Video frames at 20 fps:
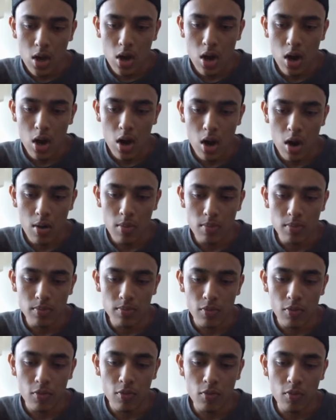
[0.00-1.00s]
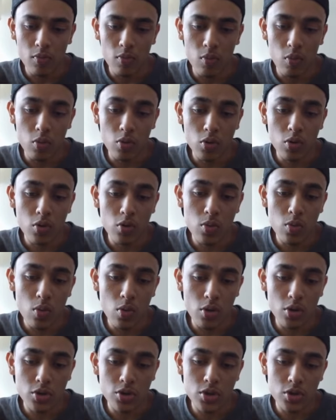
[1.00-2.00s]
um, World
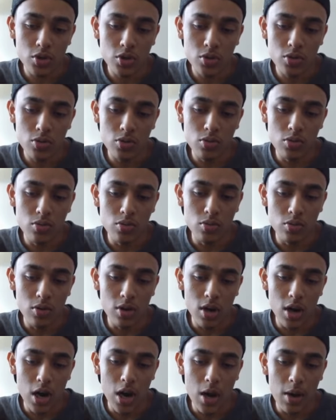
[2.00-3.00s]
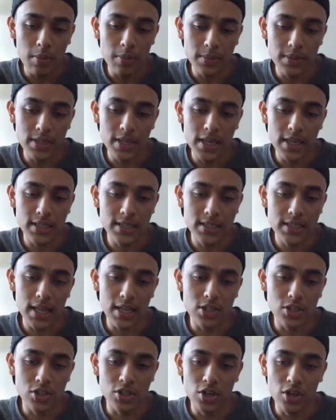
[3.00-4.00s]
War II um, case
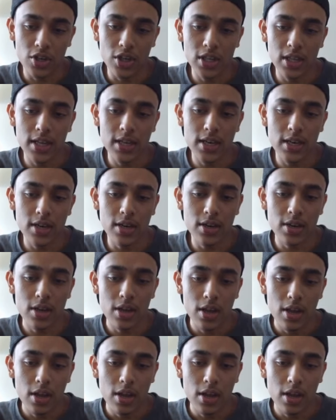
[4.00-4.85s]
that circulated